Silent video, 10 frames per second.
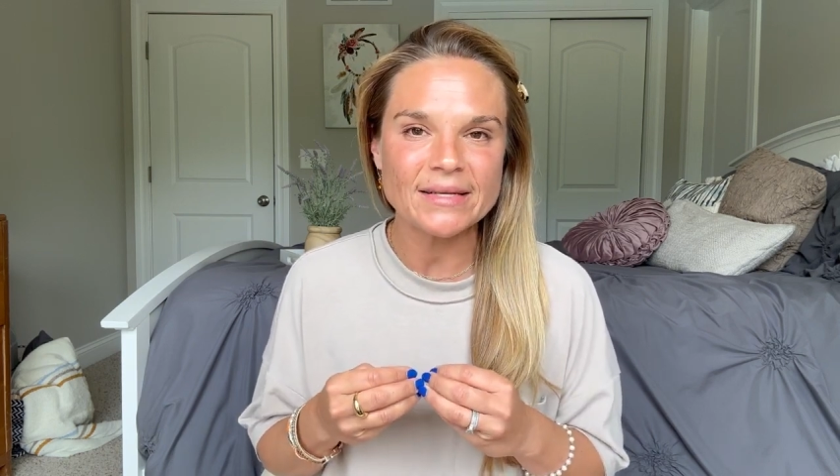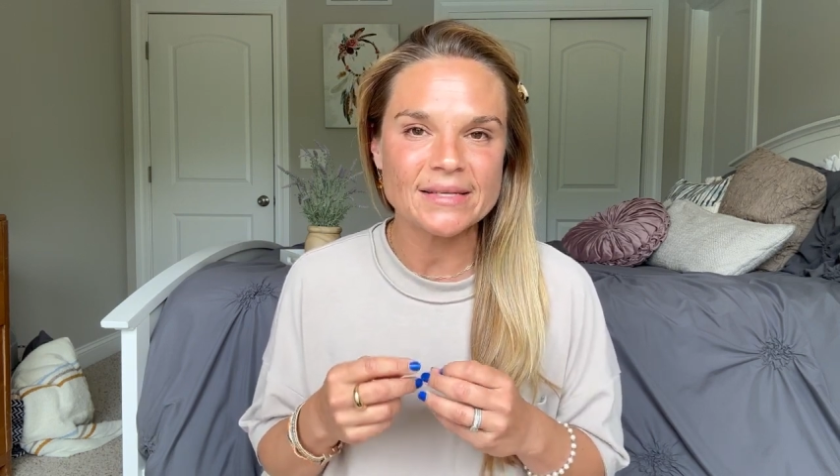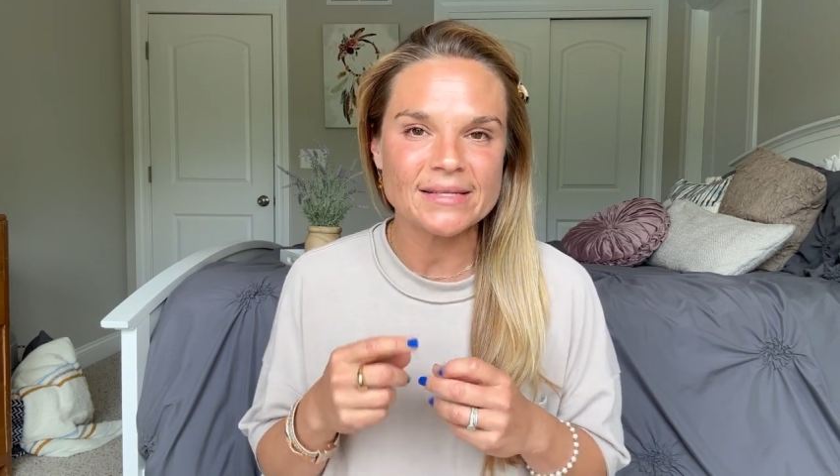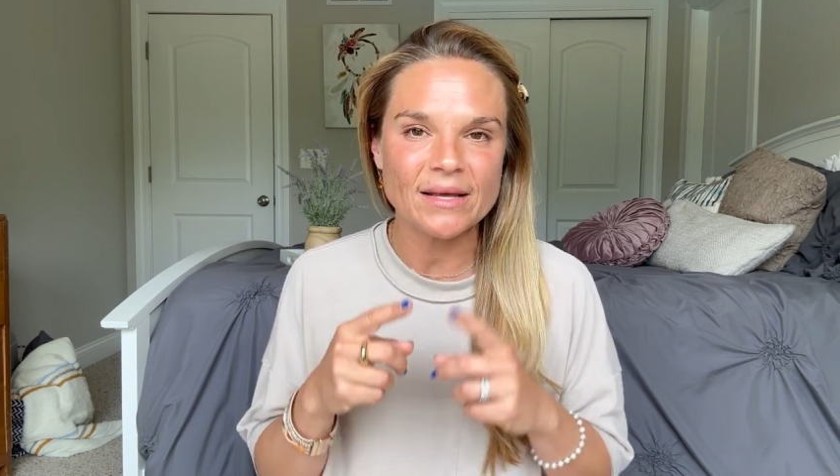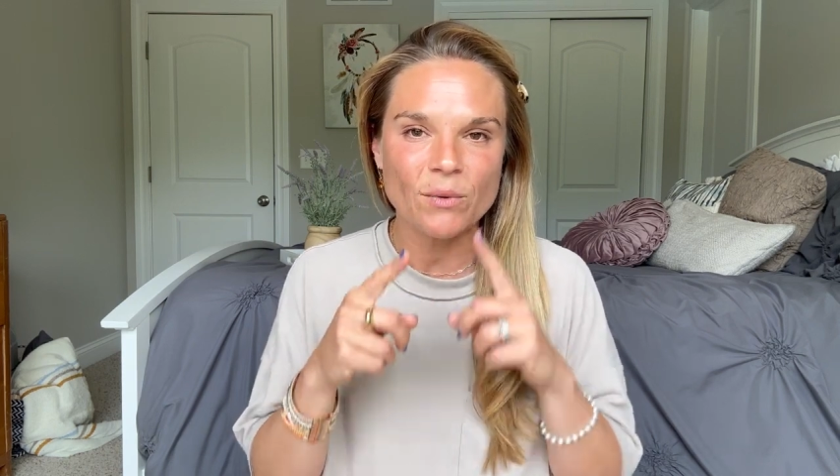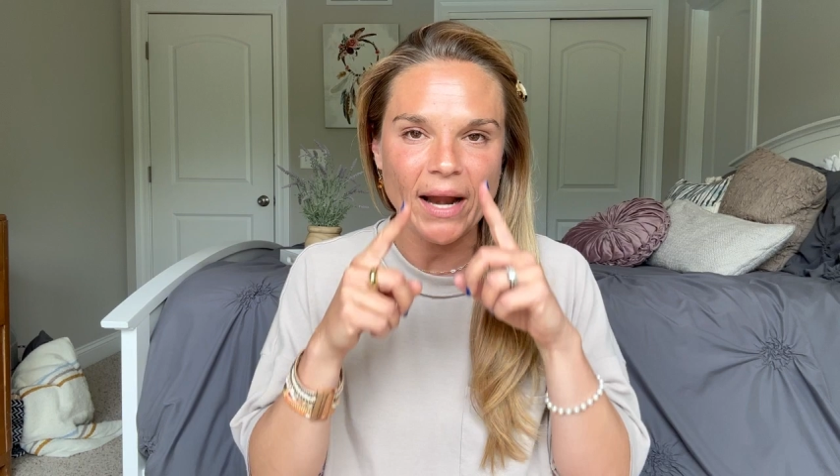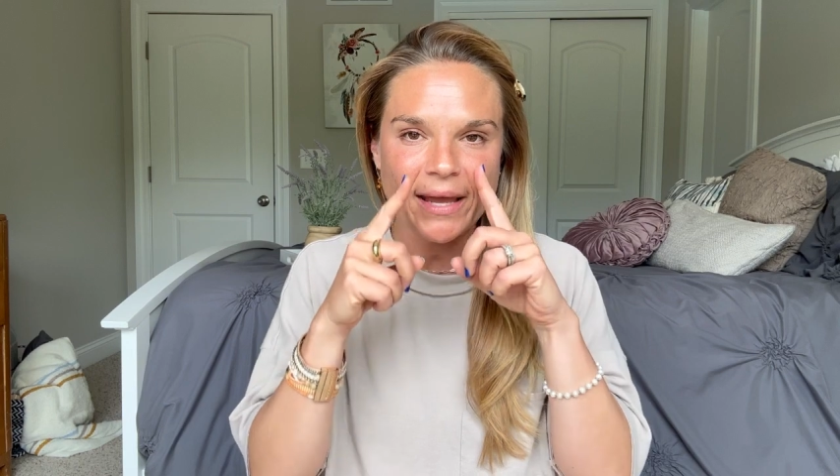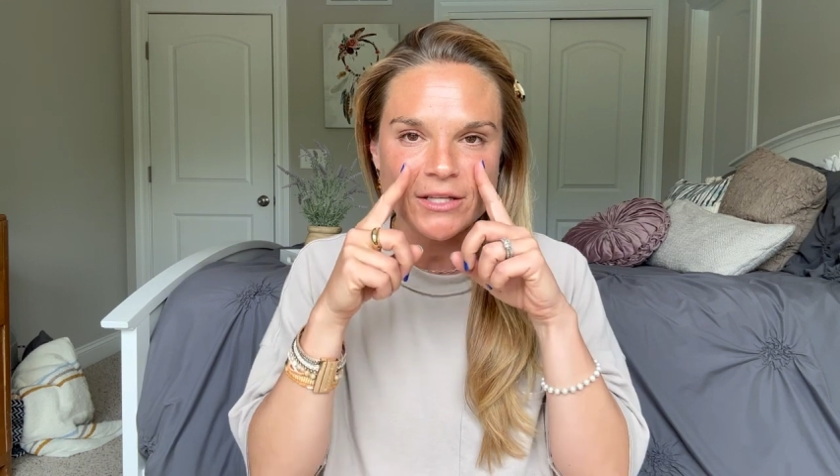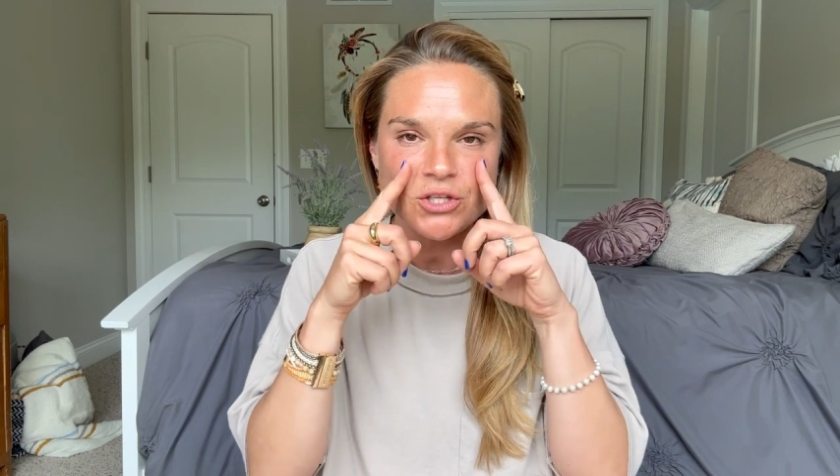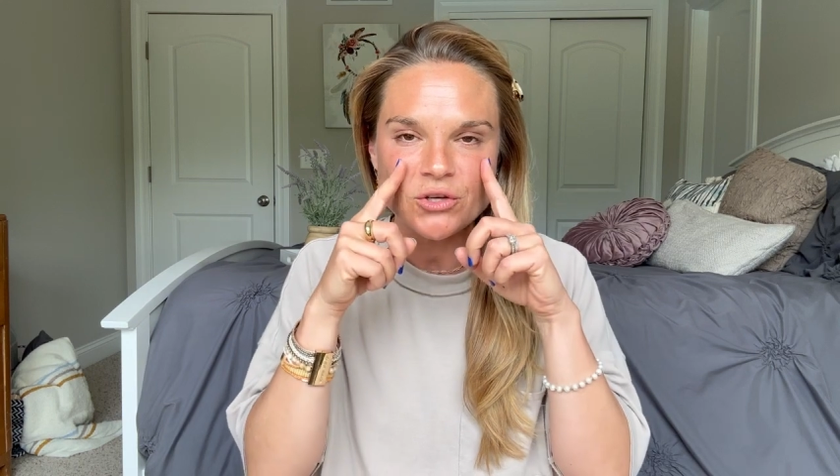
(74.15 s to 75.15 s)
to see what I
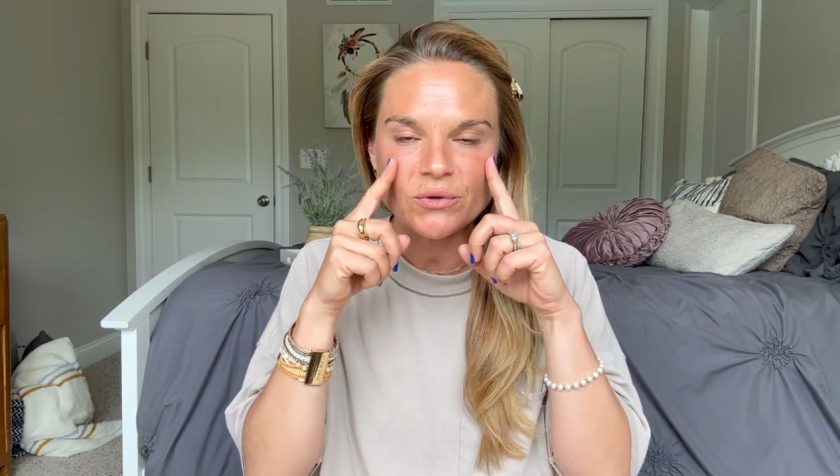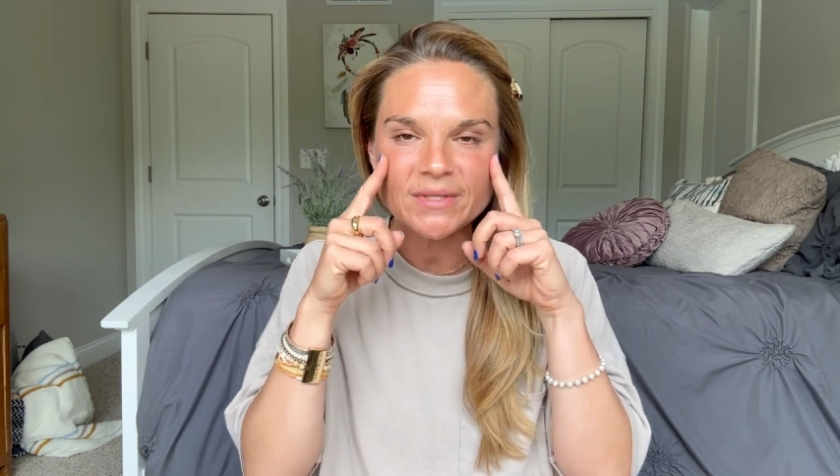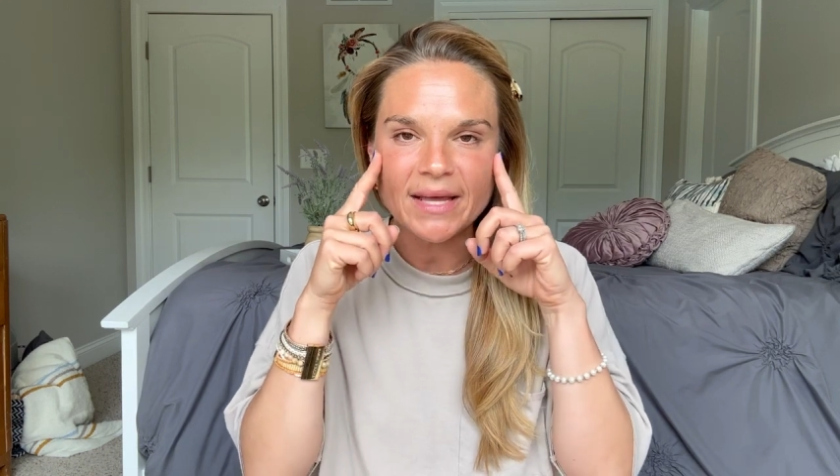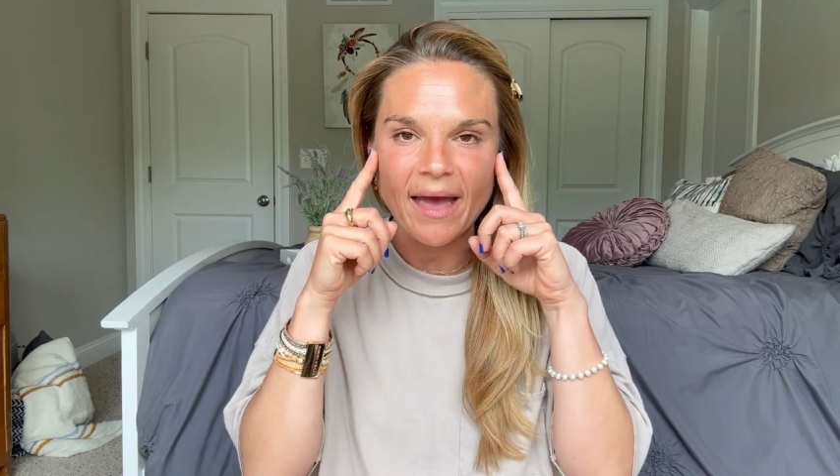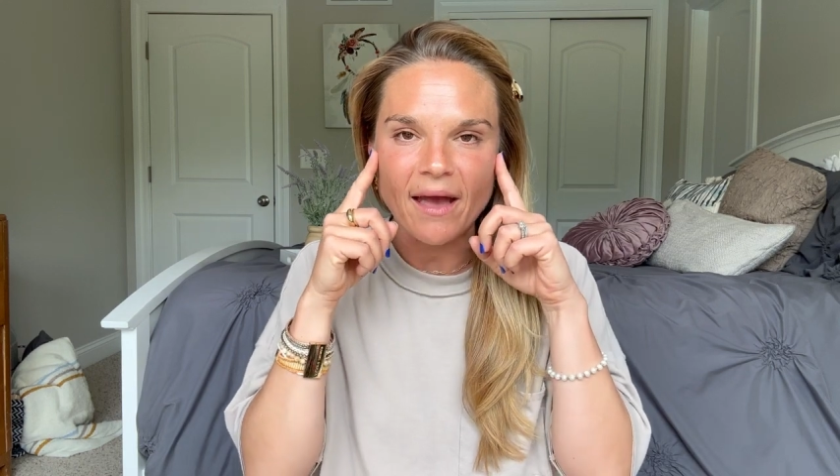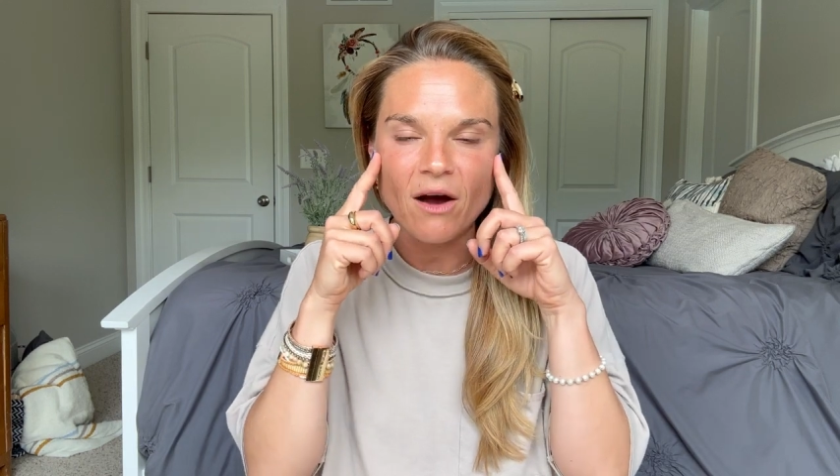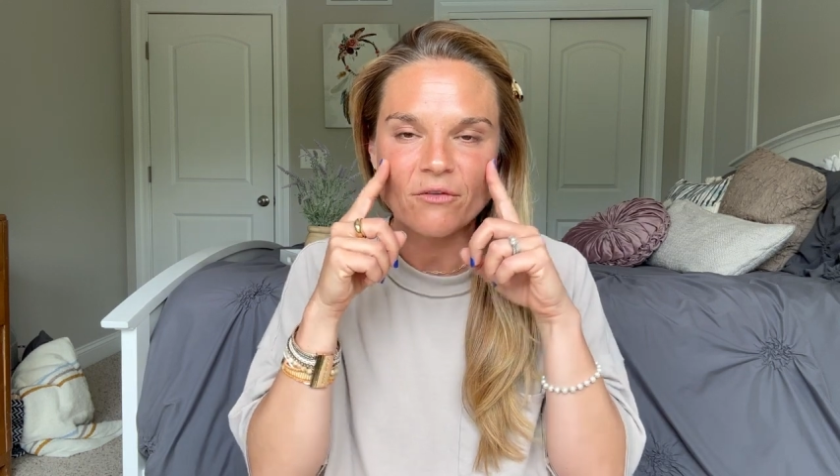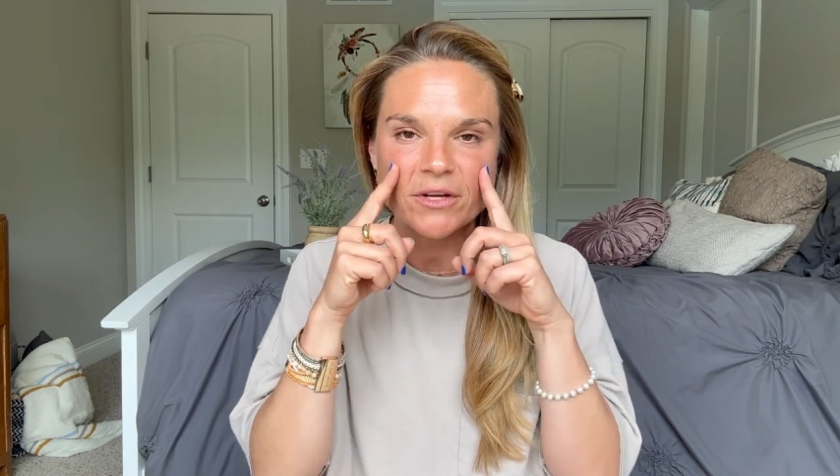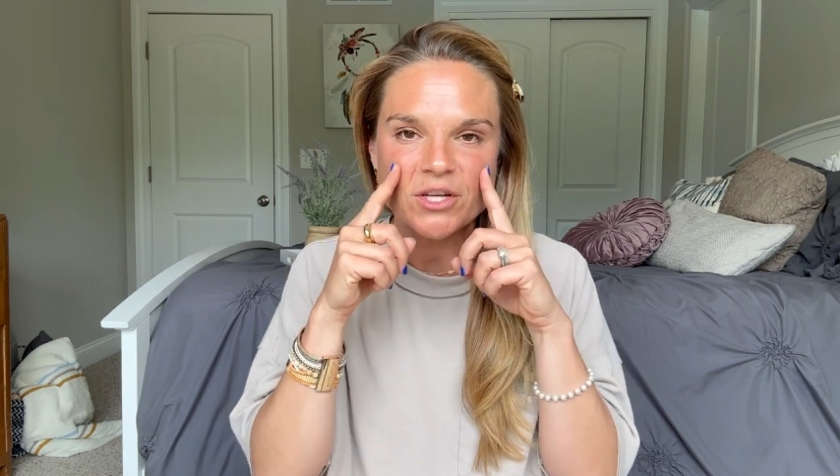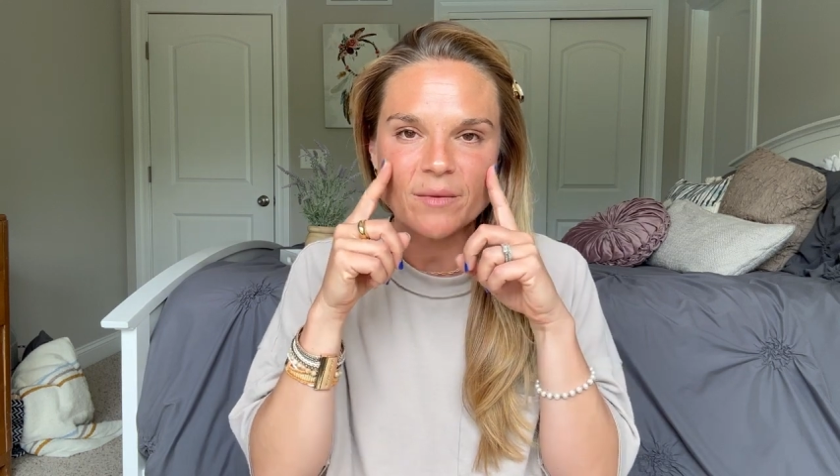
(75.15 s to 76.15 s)
could do to get
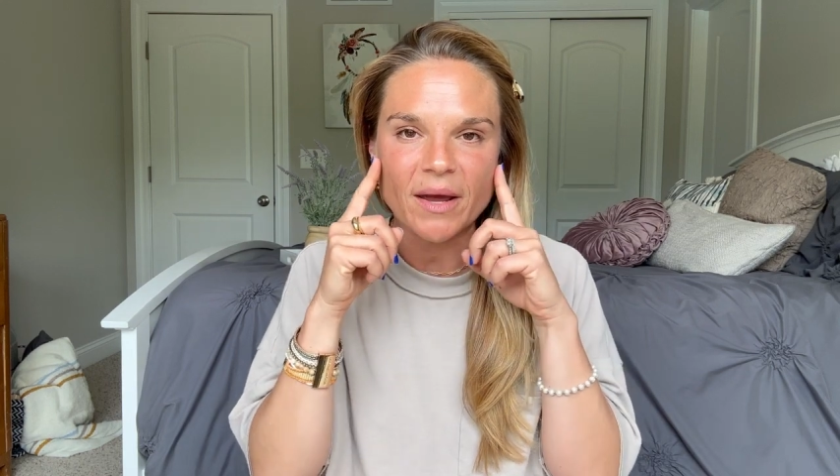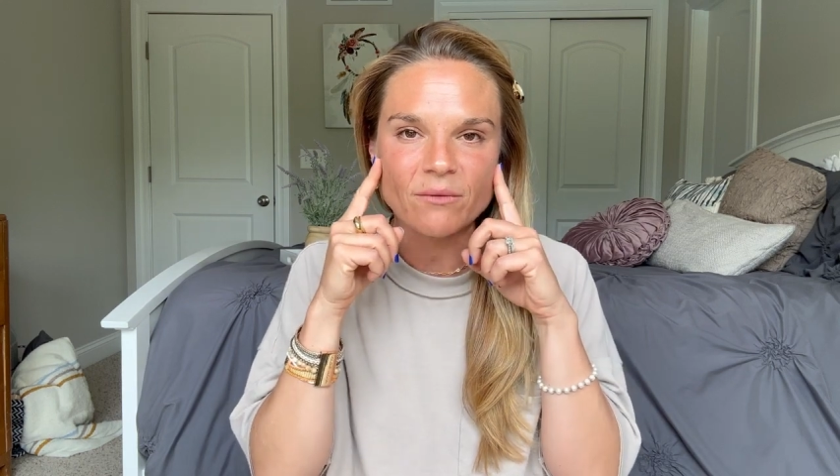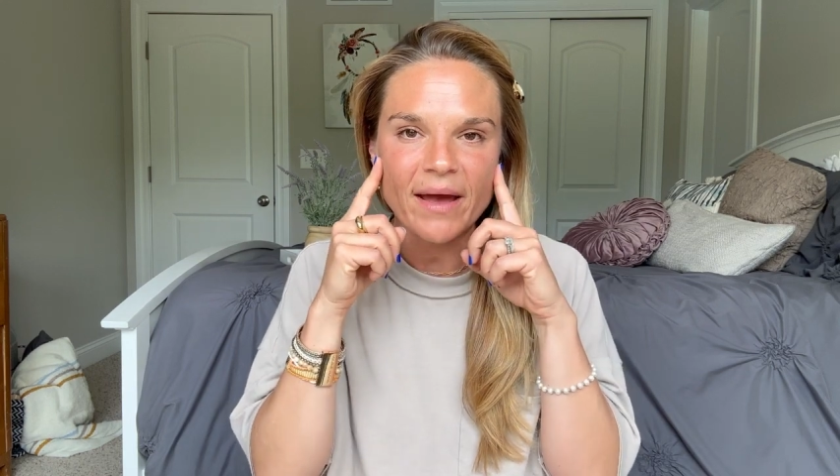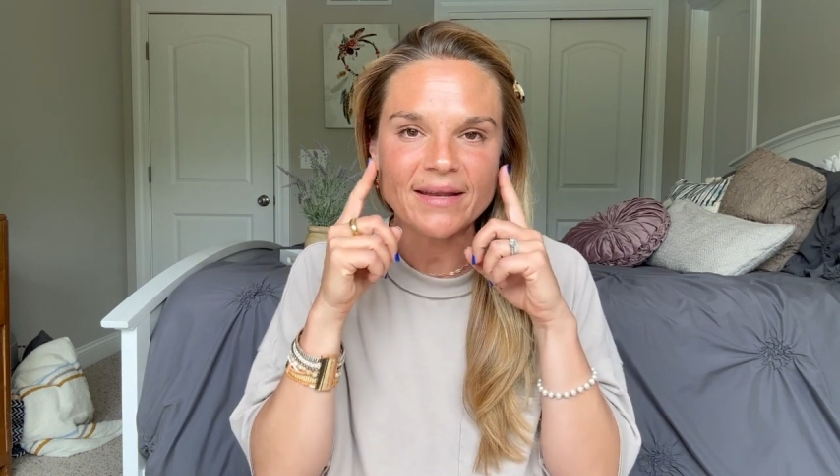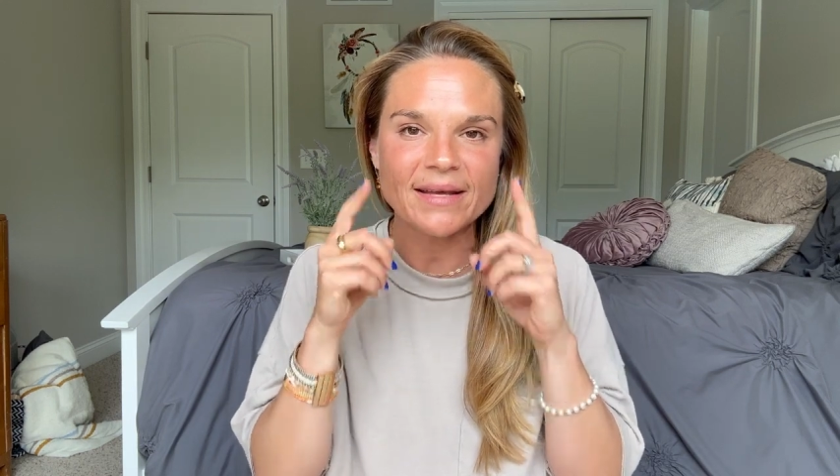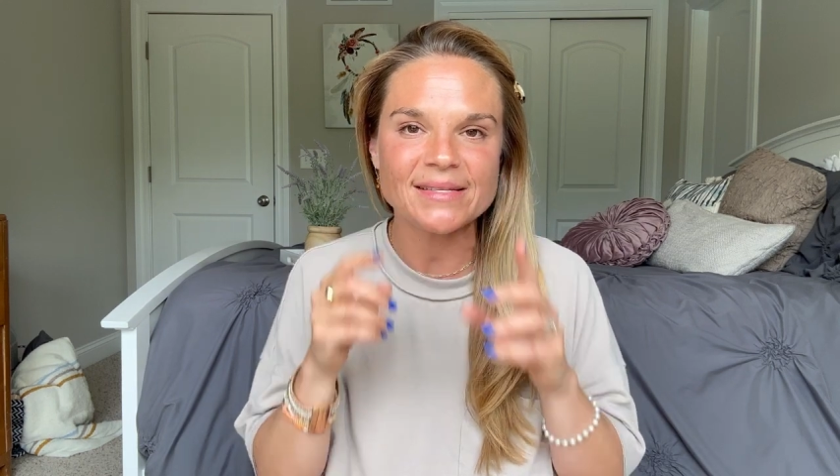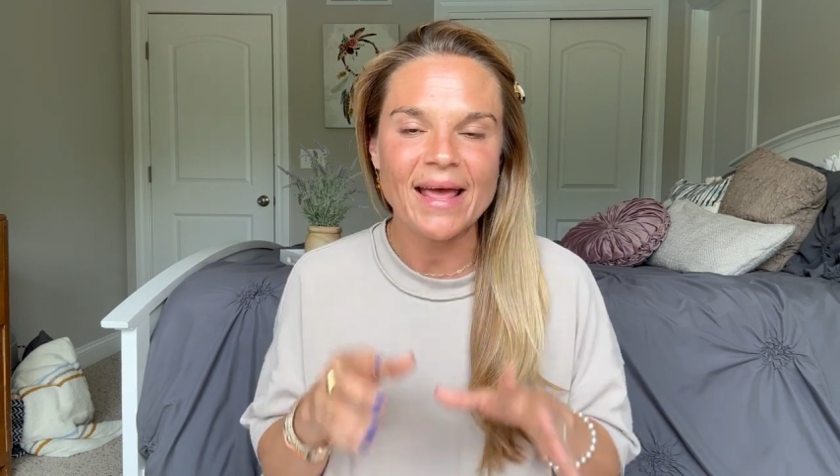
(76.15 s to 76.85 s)
coverage on my redness